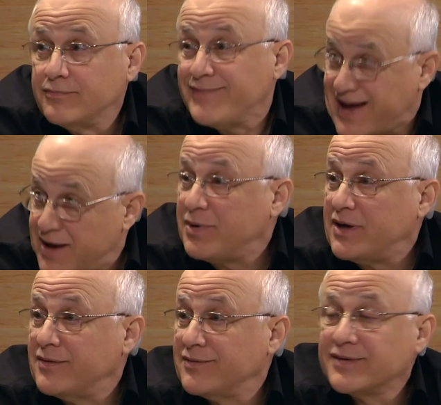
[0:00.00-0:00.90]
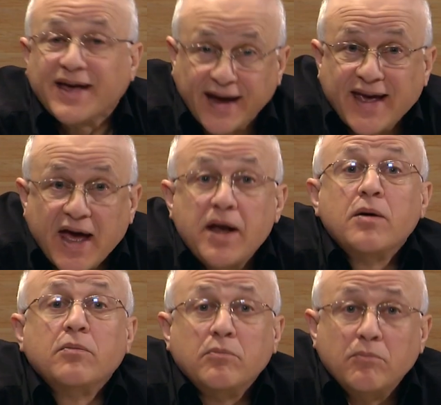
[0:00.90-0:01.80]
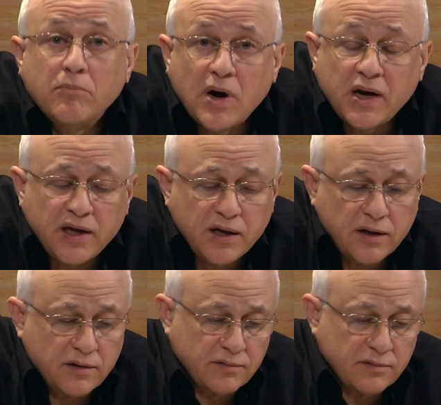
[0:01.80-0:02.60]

maybe, can get money.